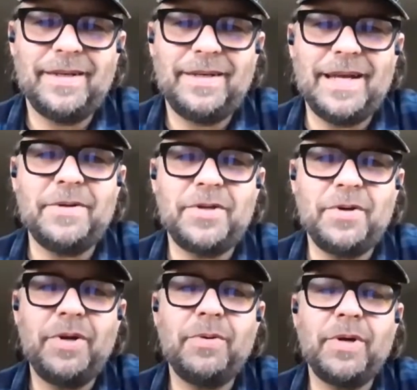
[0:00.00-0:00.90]

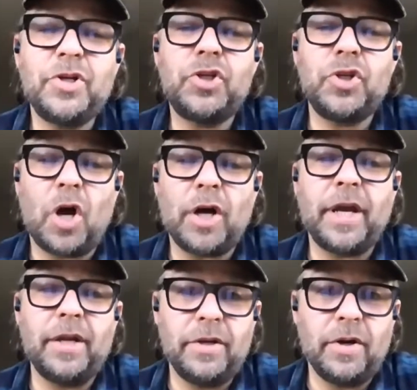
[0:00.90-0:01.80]
Naoto, you were a
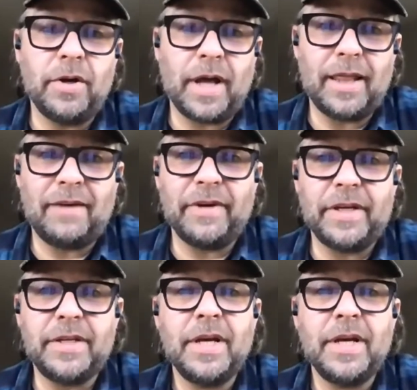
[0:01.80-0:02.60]
shocking nerd. I love it.